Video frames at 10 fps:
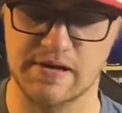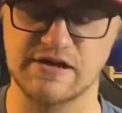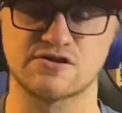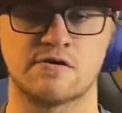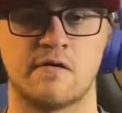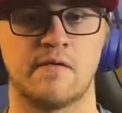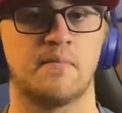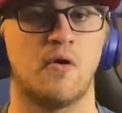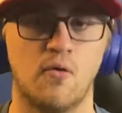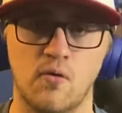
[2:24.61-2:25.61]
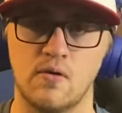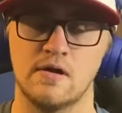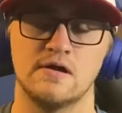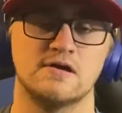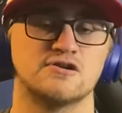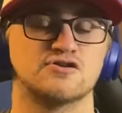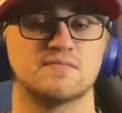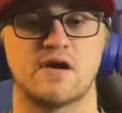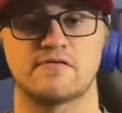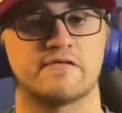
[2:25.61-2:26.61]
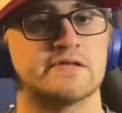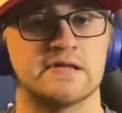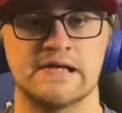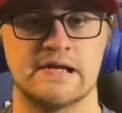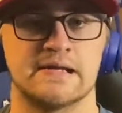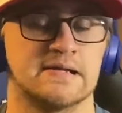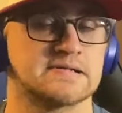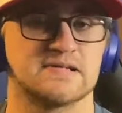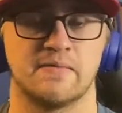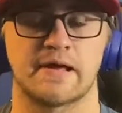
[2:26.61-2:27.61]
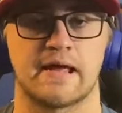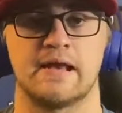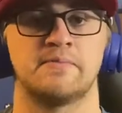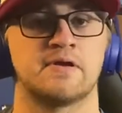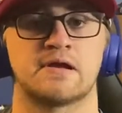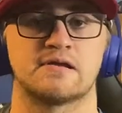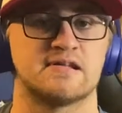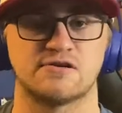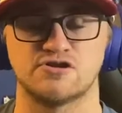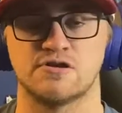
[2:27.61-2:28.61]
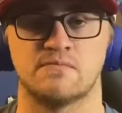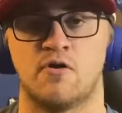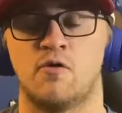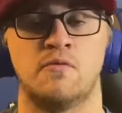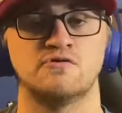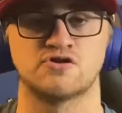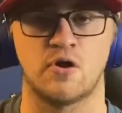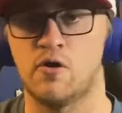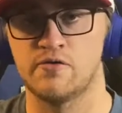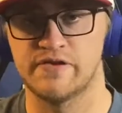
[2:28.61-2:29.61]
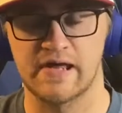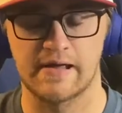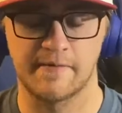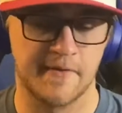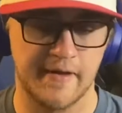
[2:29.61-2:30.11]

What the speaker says: He started on the pole, jumped out to the lead. Didn't seem like anybody could touch him almost all day.